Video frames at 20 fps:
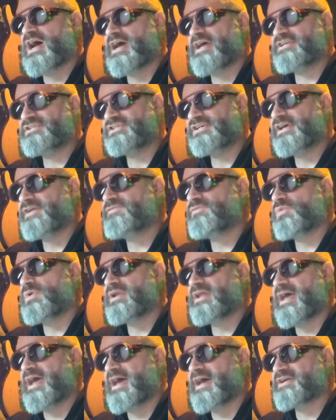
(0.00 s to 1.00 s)

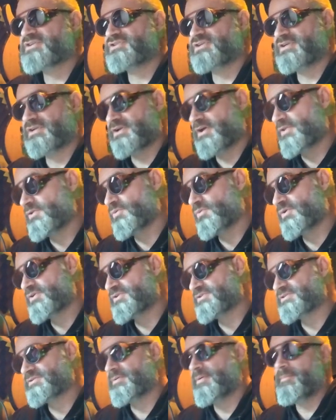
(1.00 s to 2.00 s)
IGF-1 action, in other
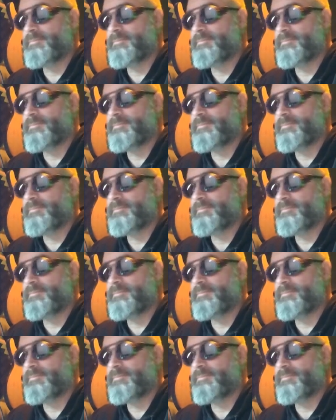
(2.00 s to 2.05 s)
words,